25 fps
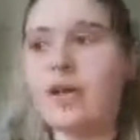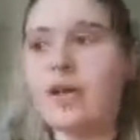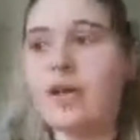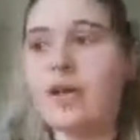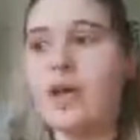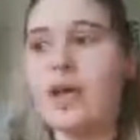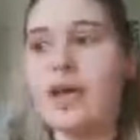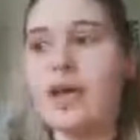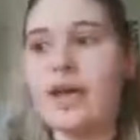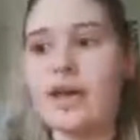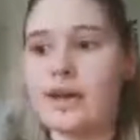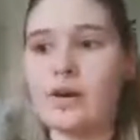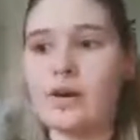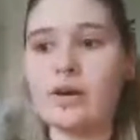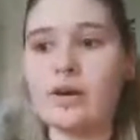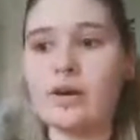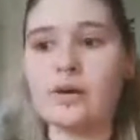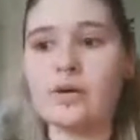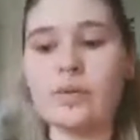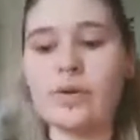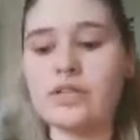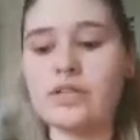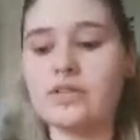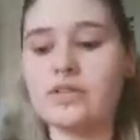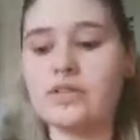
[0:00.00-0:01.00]
an art
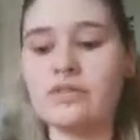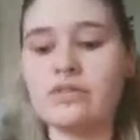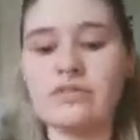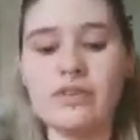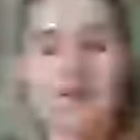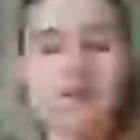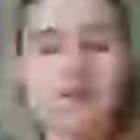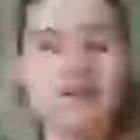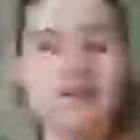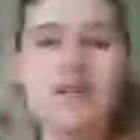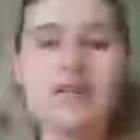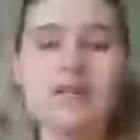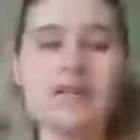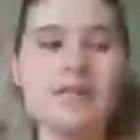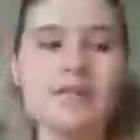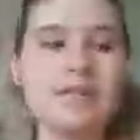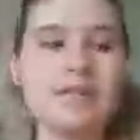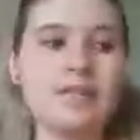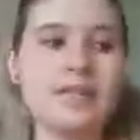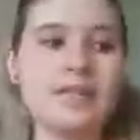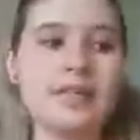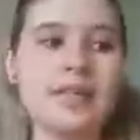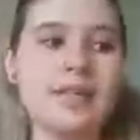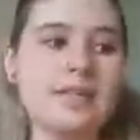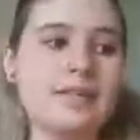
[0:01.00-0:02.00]
witch very
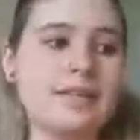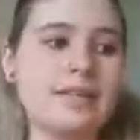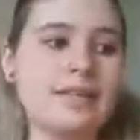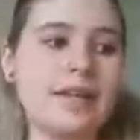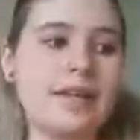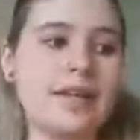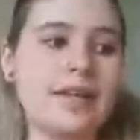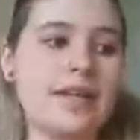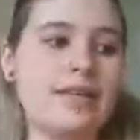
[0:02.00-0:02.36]
easily. Like,